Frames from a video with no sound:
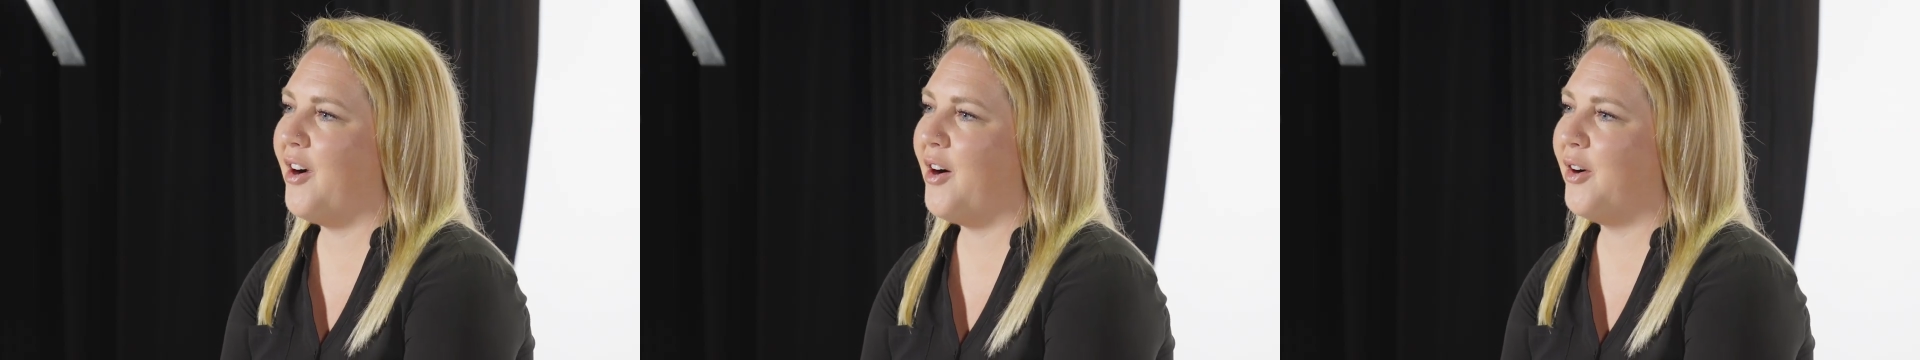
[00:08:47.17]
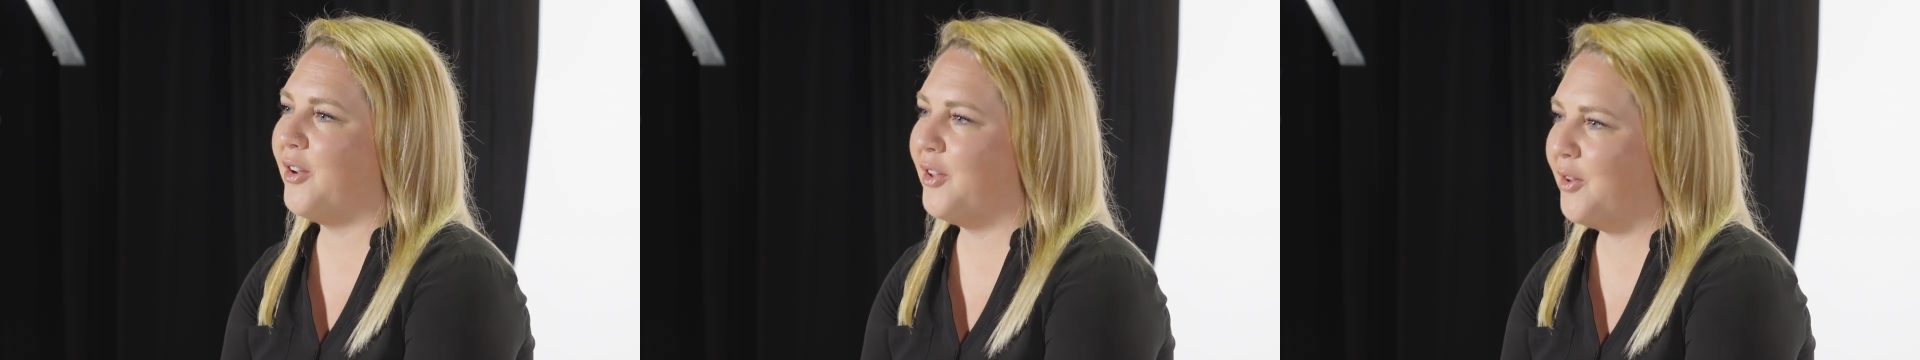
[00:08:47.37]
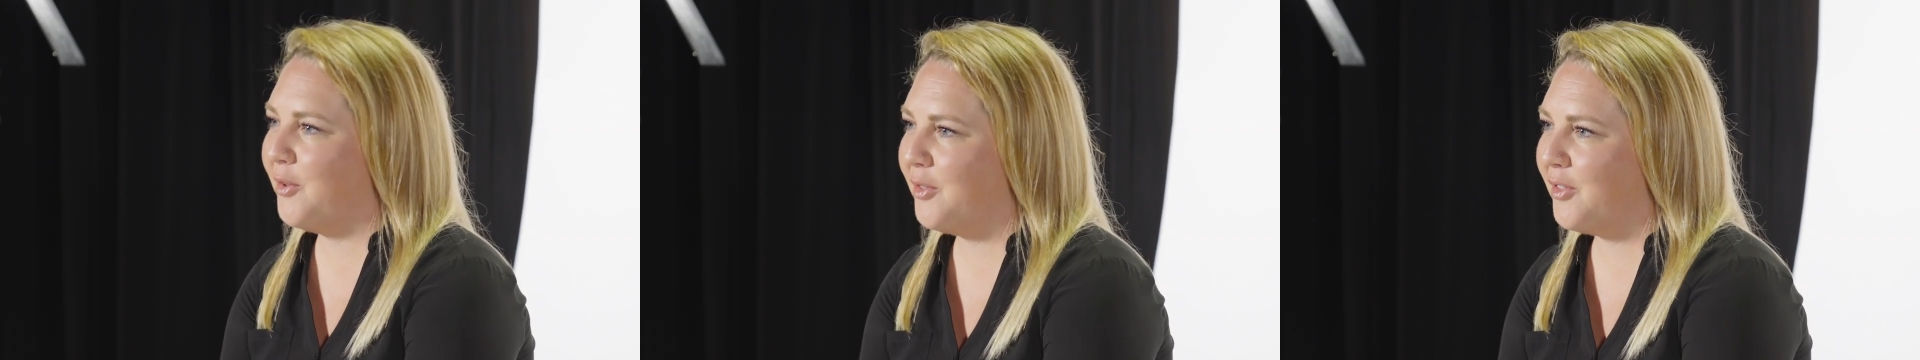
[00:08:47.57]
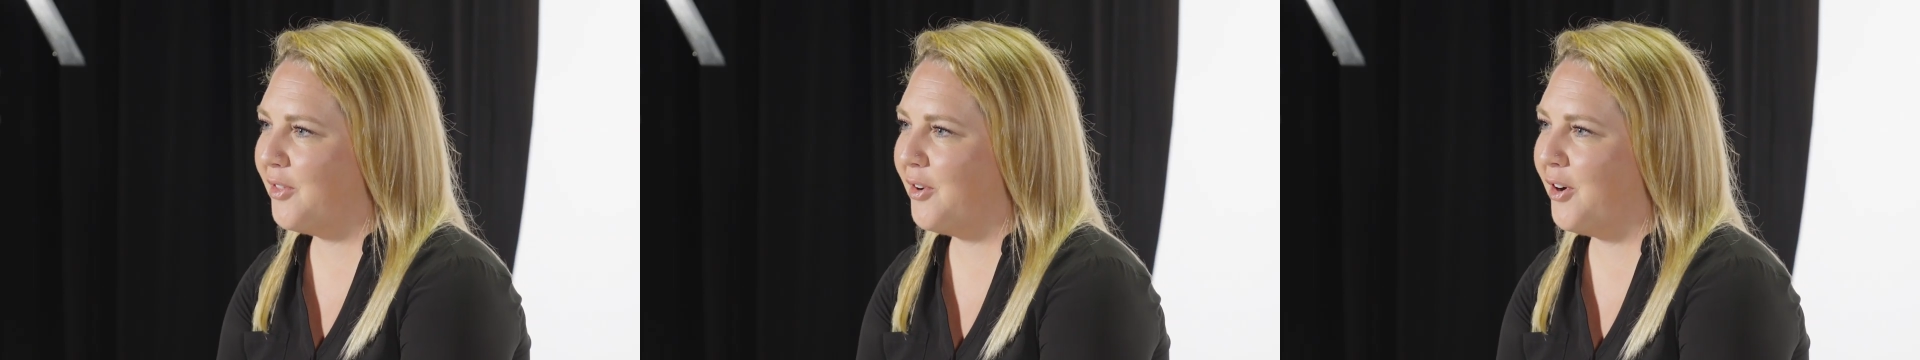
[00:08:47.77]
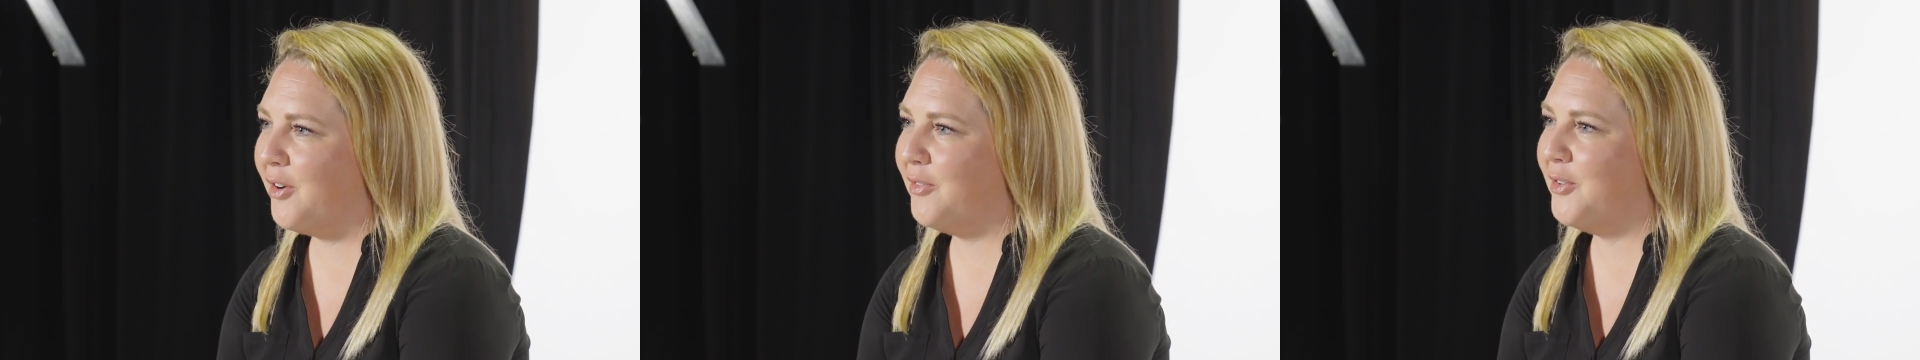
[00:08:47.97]
our
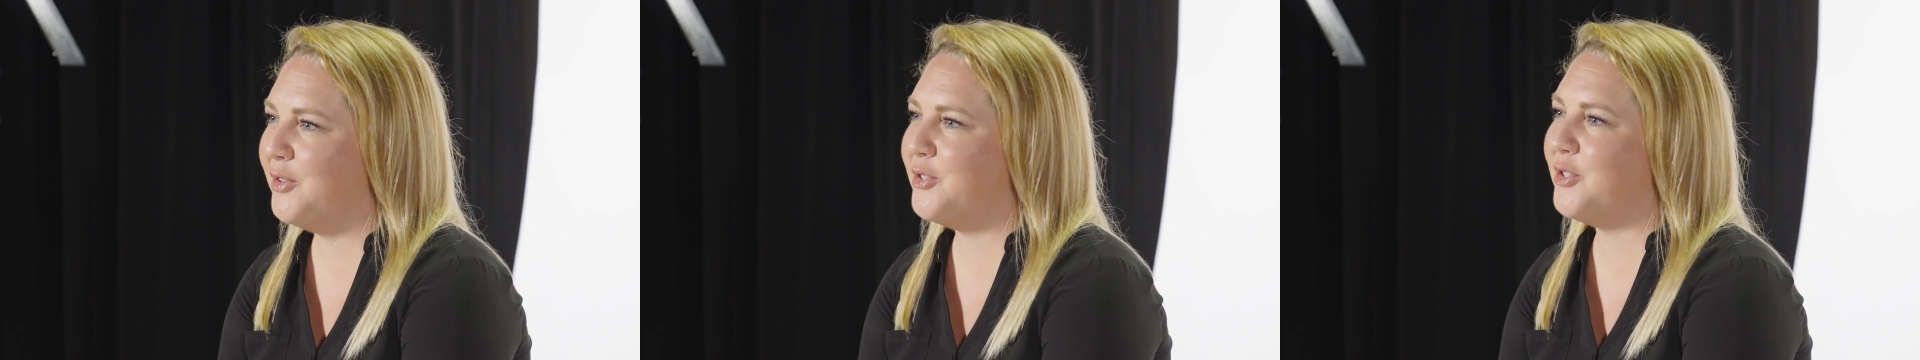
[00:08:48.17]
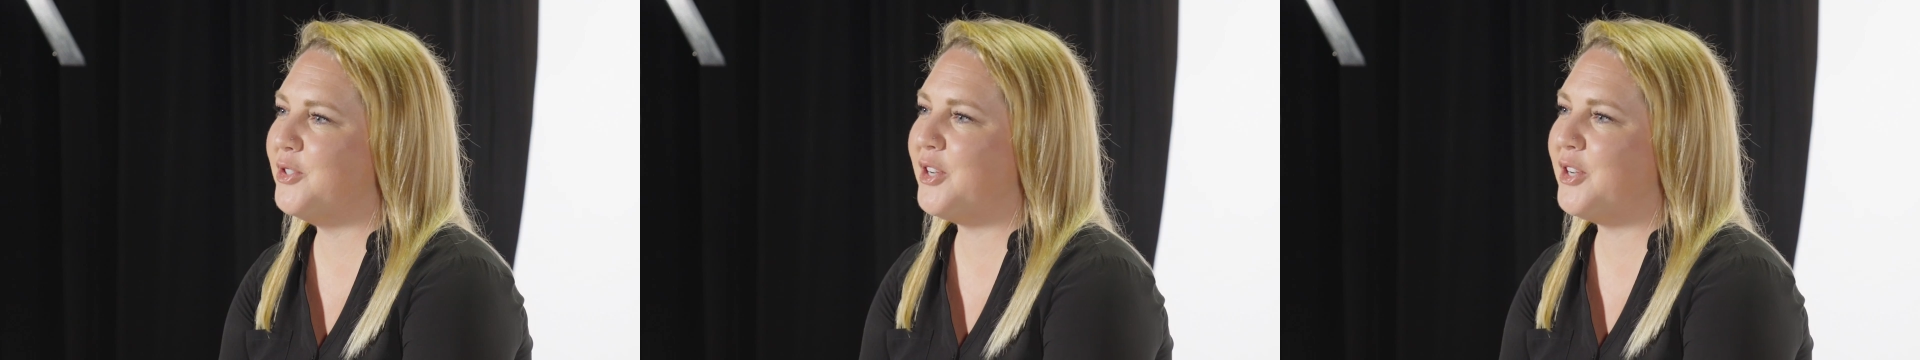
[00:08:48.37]
youth, our future